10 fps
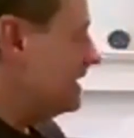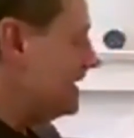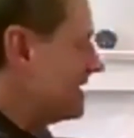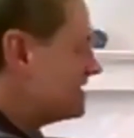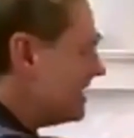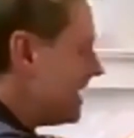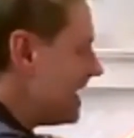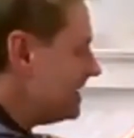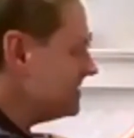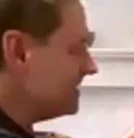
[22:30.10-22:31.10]
It has an
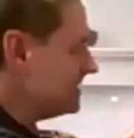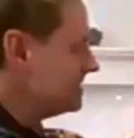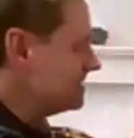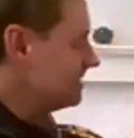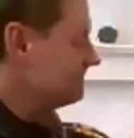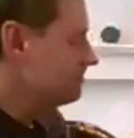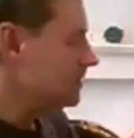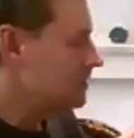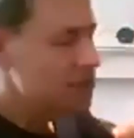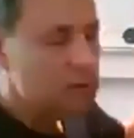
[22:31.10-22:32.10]
axis.
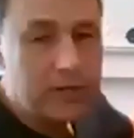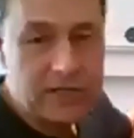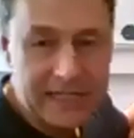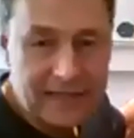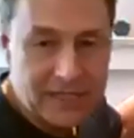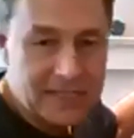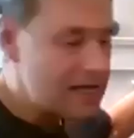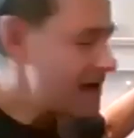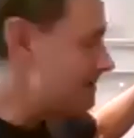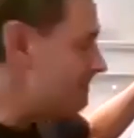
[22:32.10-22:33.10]
When you set this
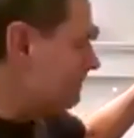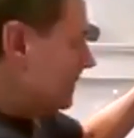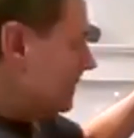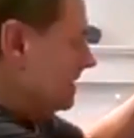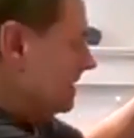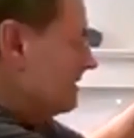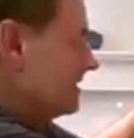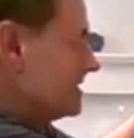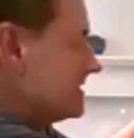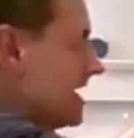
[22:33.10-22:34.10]
up,
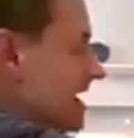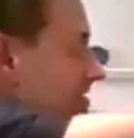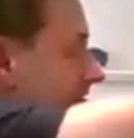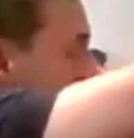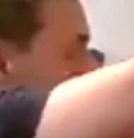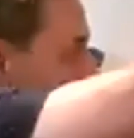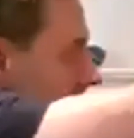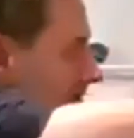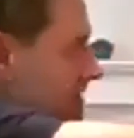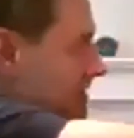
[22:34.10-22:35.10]
this
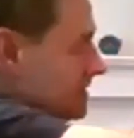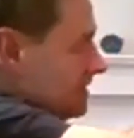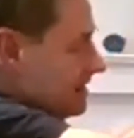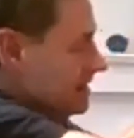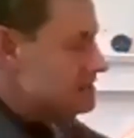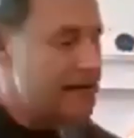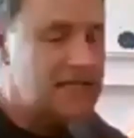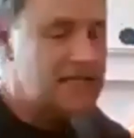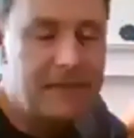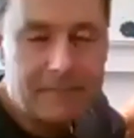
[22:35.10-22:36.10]
axis is
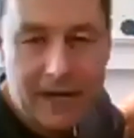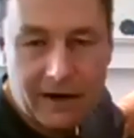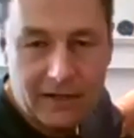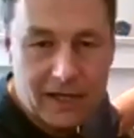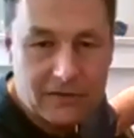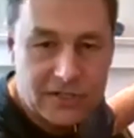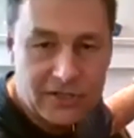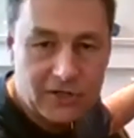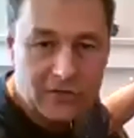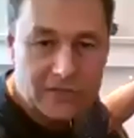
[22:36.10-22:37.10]
meant to be parallel to
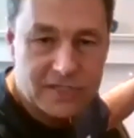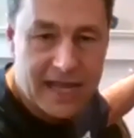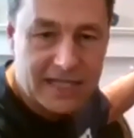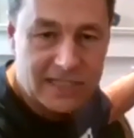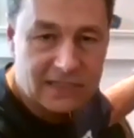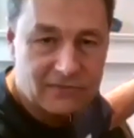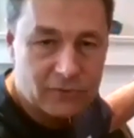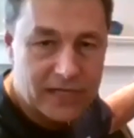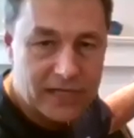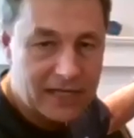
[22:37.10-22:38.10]
the Earth's axis of
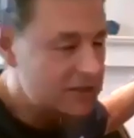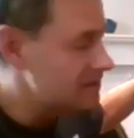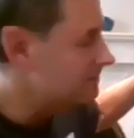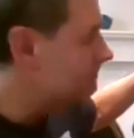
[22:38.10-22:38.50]
rotation.